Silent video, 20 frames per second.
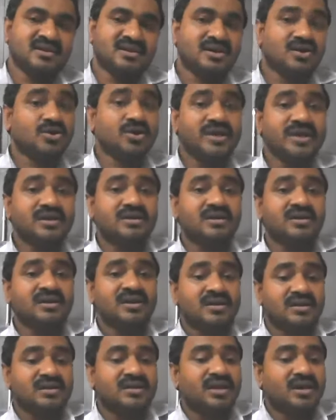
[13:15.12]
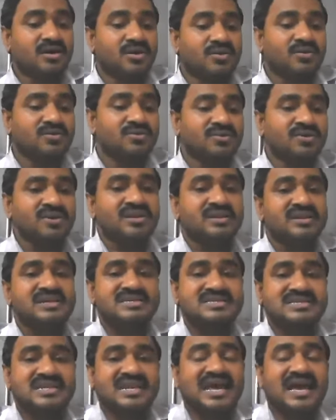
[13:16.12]
Okay, now
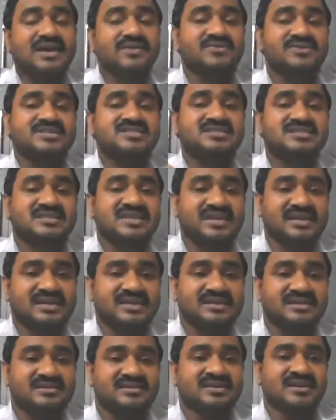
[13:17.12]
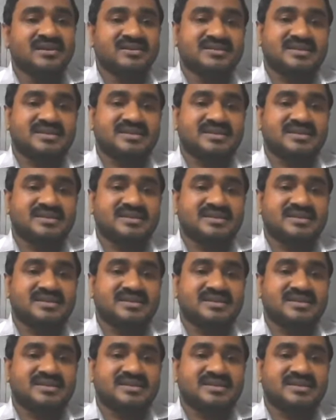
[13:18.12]
this language study,